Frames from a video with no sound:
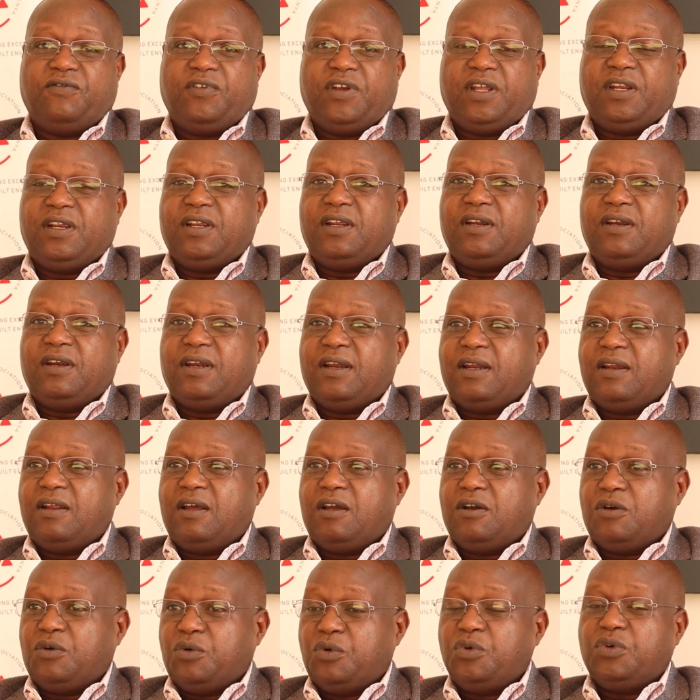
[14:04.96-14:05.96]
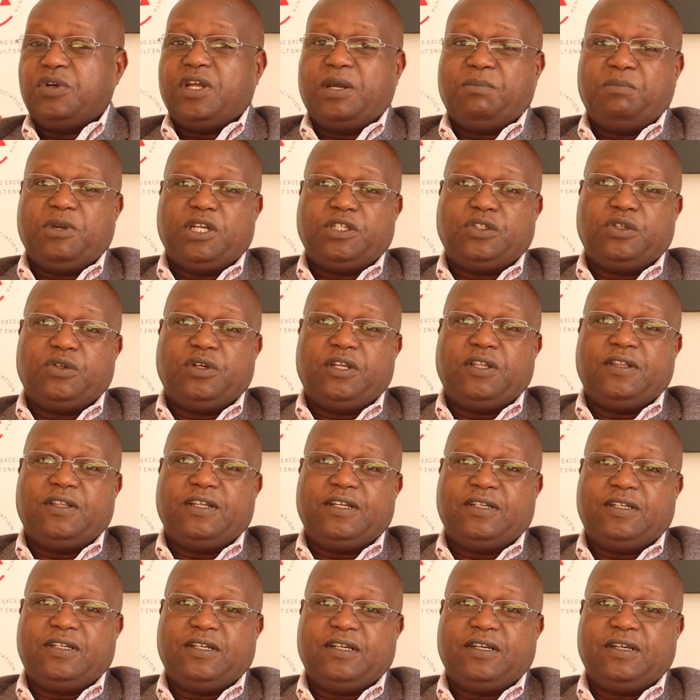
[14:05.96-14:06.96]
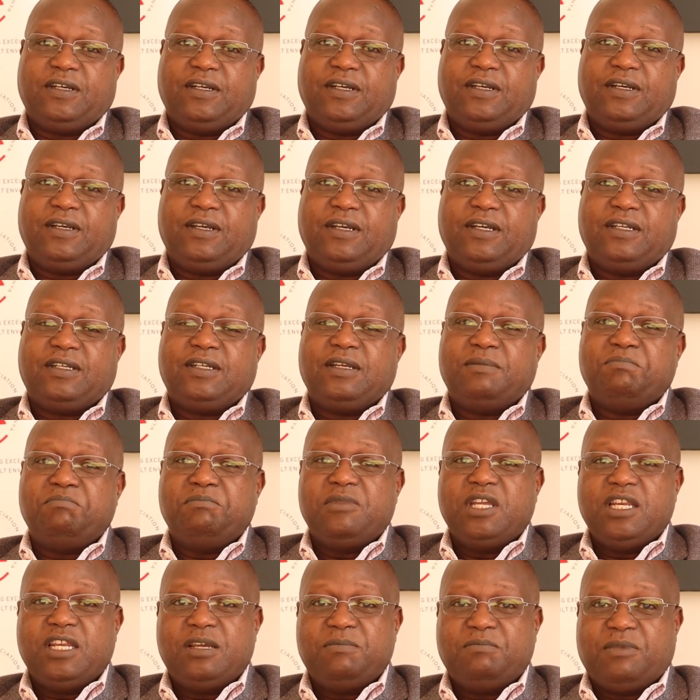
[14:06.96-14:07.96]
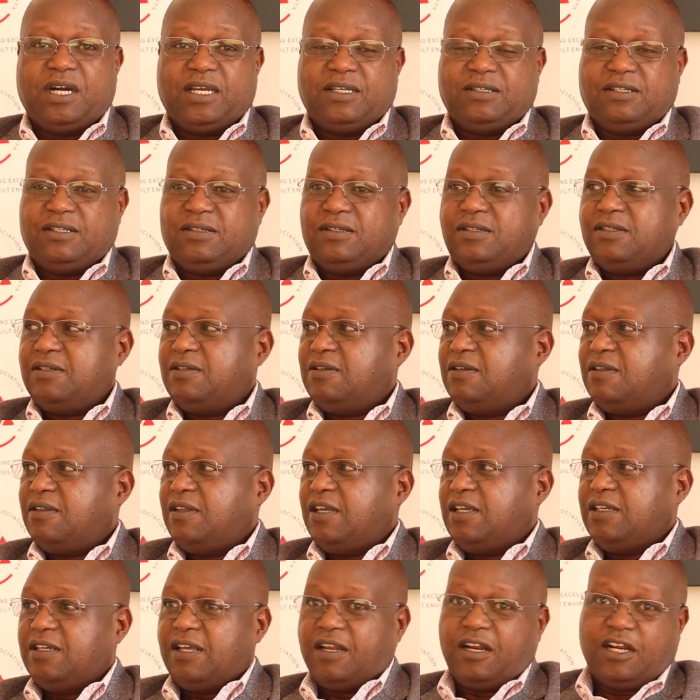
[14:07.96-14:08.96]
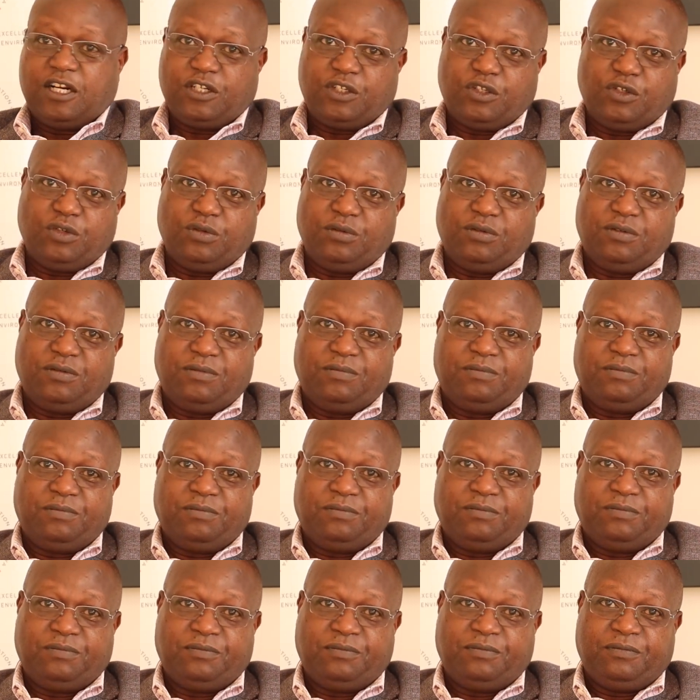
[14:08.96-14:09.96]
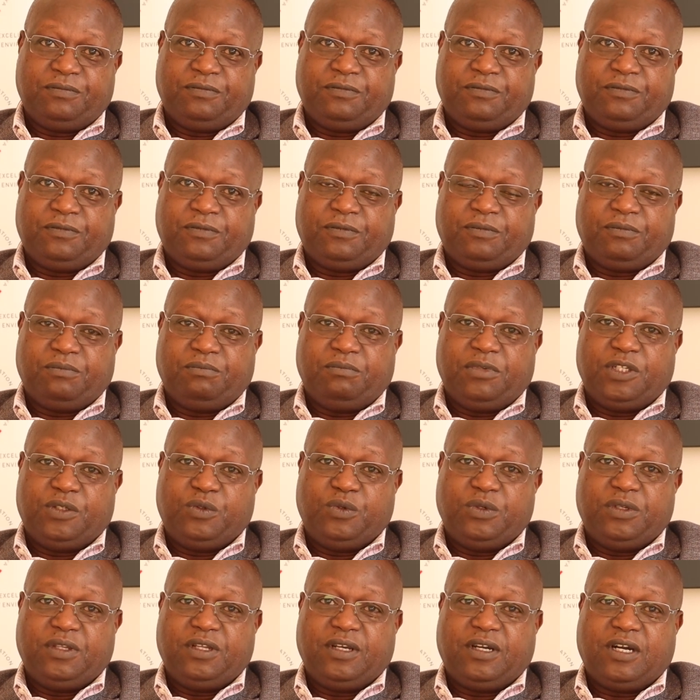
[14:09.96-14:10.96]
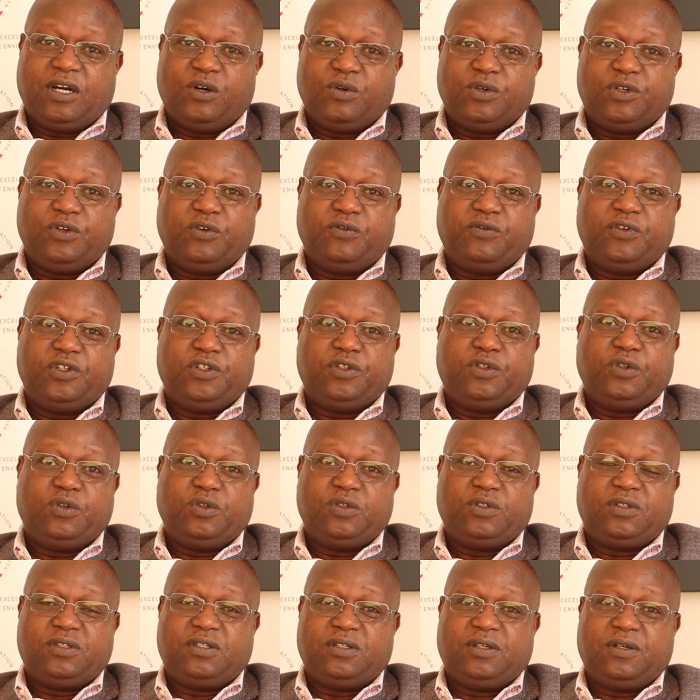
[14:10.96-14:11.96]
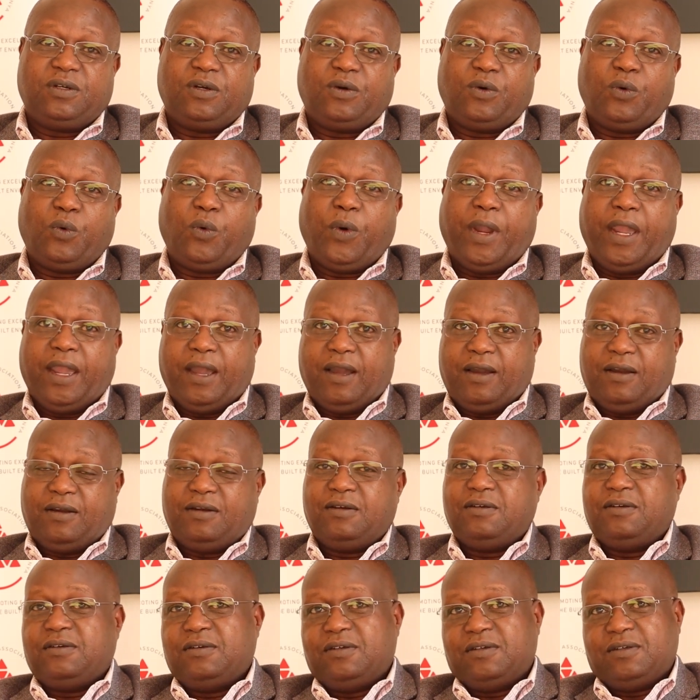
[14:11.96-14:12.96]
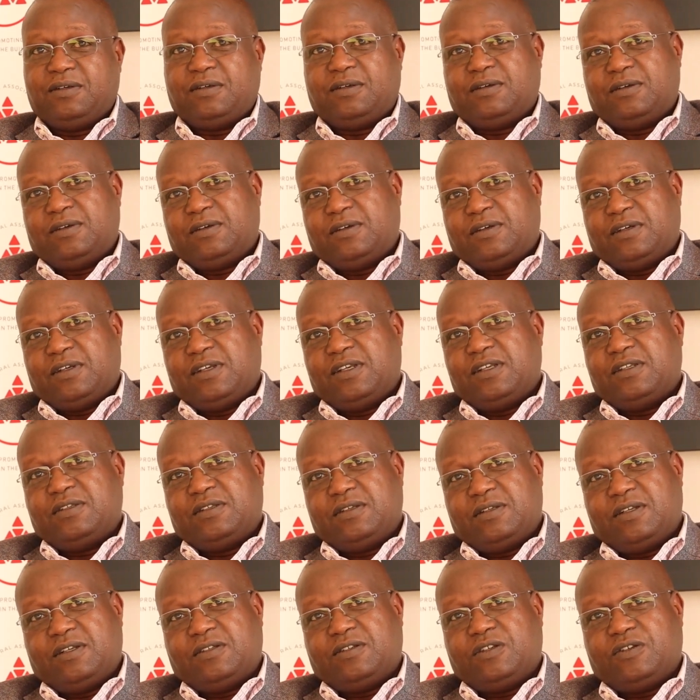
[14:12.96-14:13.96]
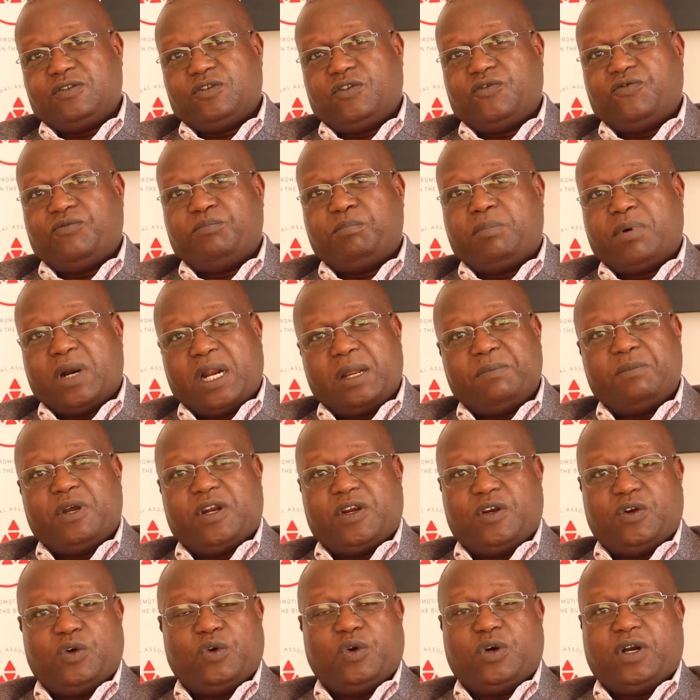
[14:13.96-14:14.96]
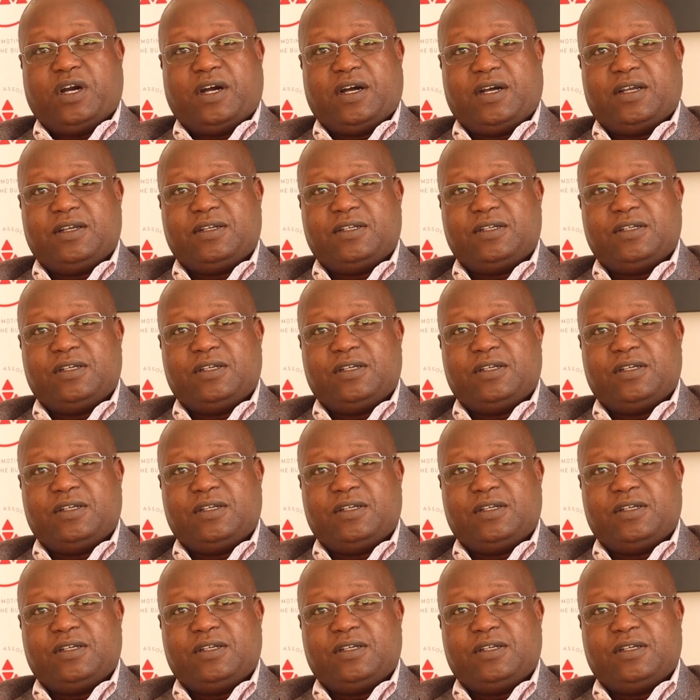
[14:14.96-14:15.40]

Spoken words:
very good dimension in that it minimizes the interaction between the county officials where incidences of bribery occur.